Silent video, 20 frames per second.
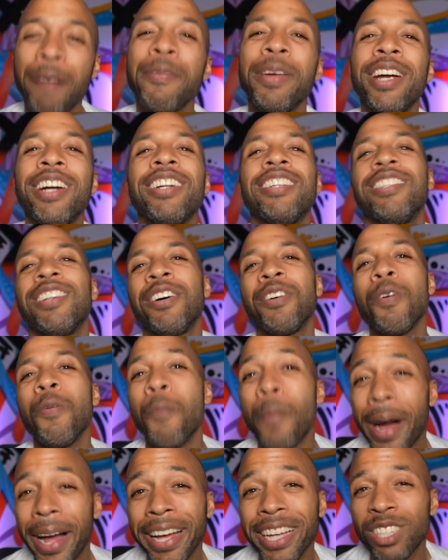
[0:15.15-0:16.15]
I'm here to tell you
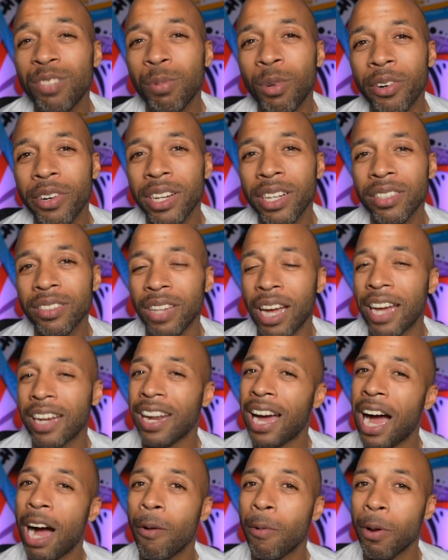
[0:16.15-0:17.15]
my experience and
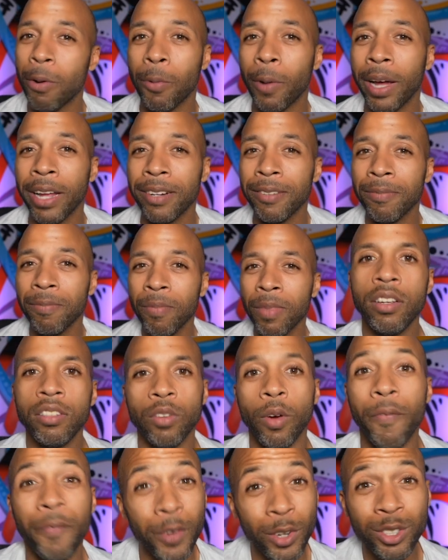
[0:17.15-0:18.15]
how it went.
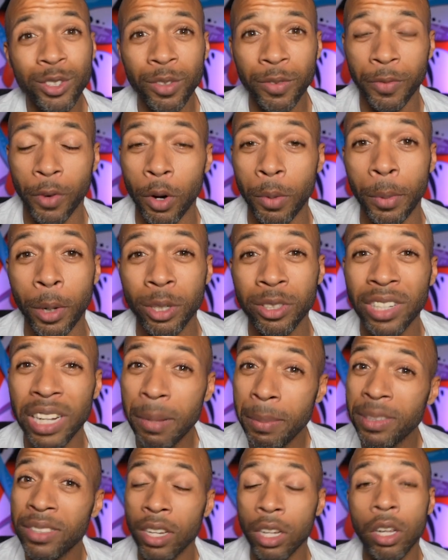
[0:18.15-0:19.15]
So first and foremost,
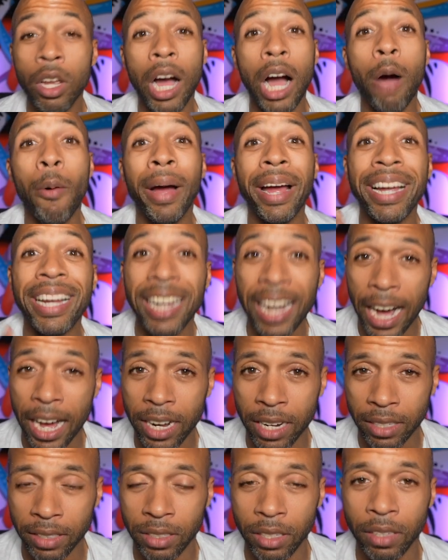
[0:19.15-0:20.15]
let me tell you how I
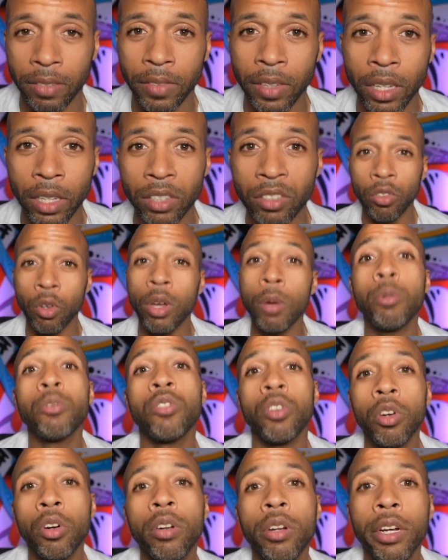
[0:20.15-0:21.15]
got on TV. So it was
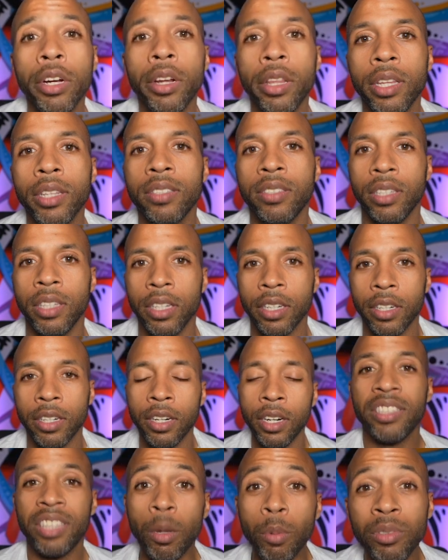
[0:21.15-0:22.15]
earlier this
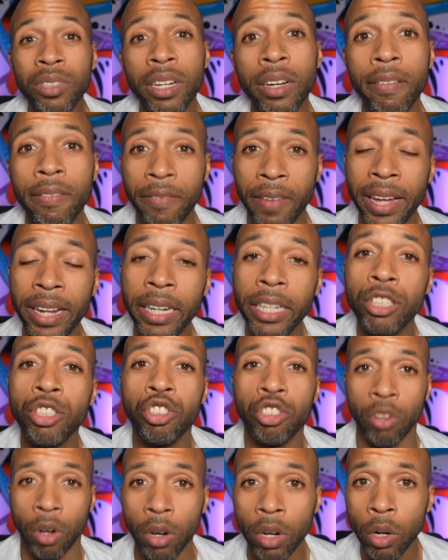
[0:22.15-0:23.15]
year, there was an event in
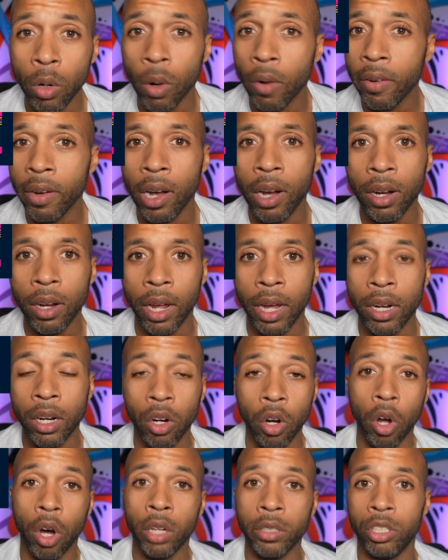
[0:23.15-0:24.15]
Charlotte, North Carolina
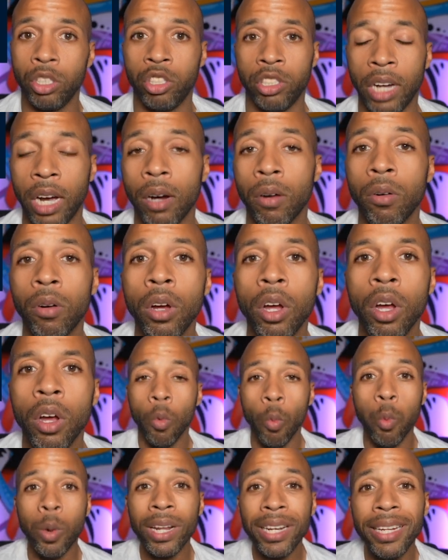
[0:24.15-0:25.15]
called Shout.
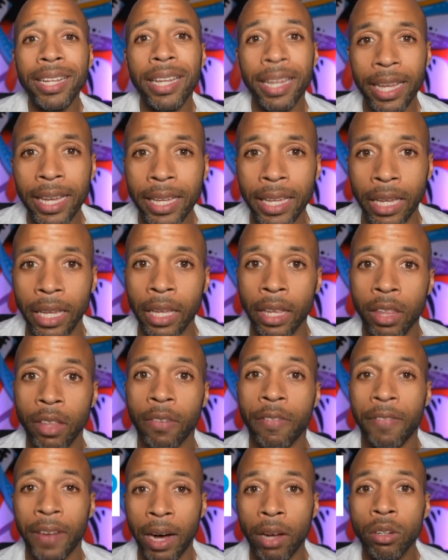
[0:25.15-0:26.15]
Wendy Hickey, the
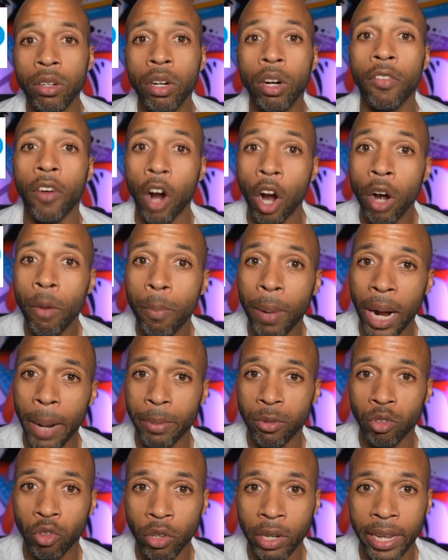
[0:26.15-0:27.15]
founder of Art
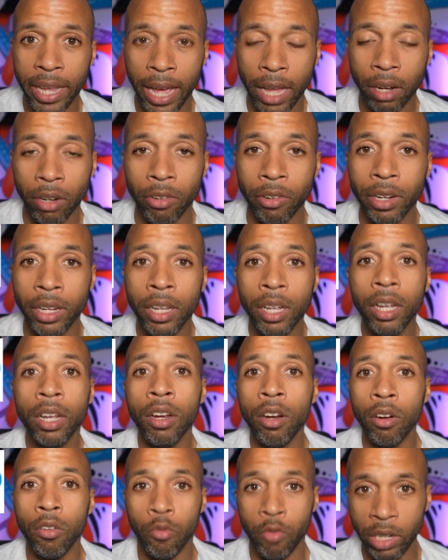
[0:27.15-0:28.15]
Pop Street Gallery,
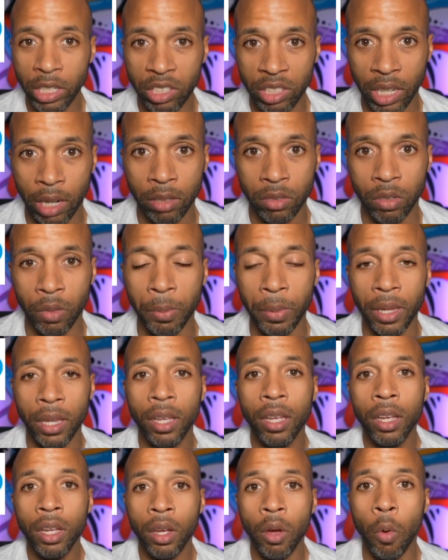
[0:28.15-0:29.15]
reached out to
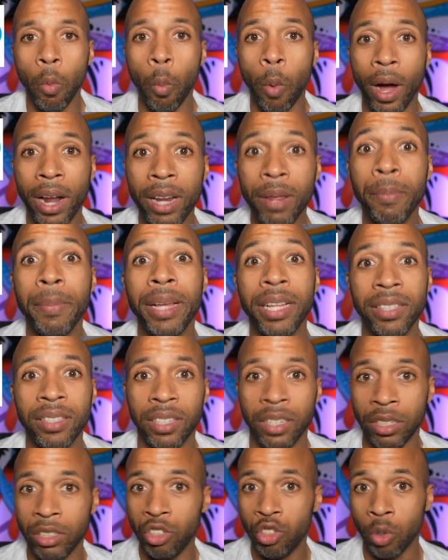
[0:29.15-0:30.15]
me wanting me
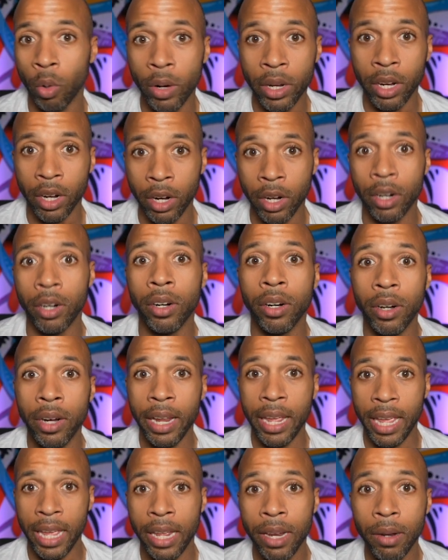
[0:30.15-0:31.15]
to join her
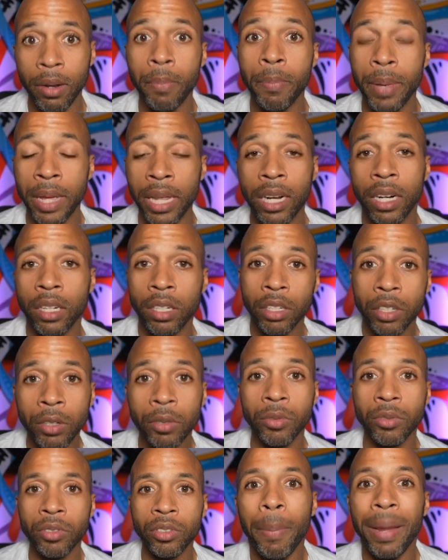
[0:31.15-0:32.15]
in being on the
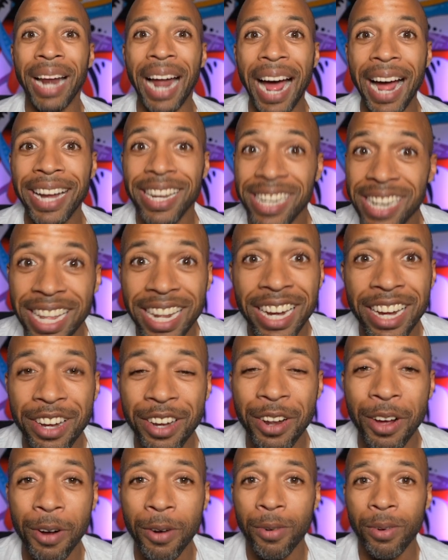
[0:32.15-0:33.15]
news. But I didn't
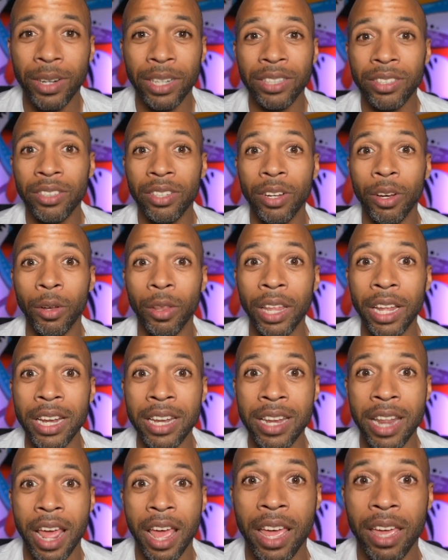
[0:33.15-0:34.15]
know until the
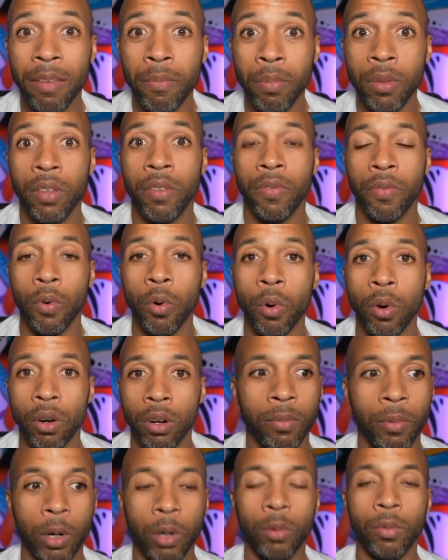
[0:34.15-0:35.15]
day before.
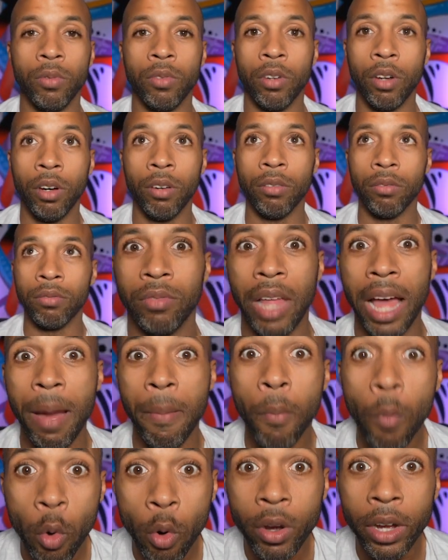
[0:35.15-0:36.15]
Well, no, that
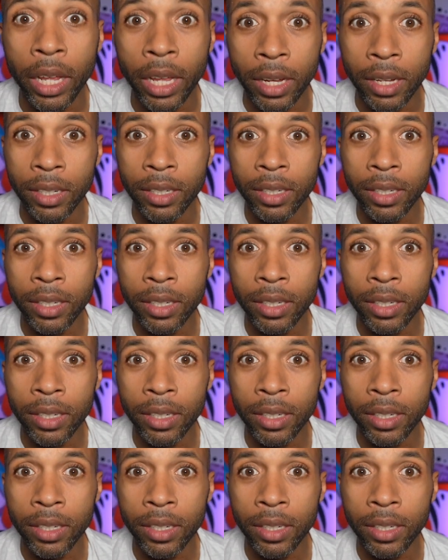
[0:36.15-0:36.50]
morning.